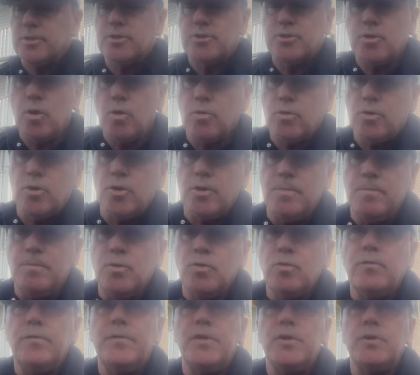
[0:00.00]
so good. Move
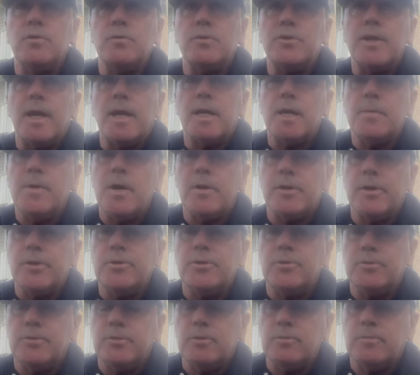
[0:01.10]
You. Check him out on
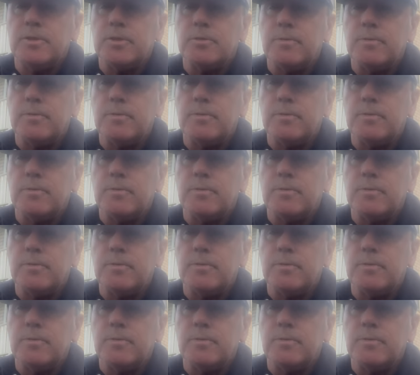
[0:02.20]
YouTube as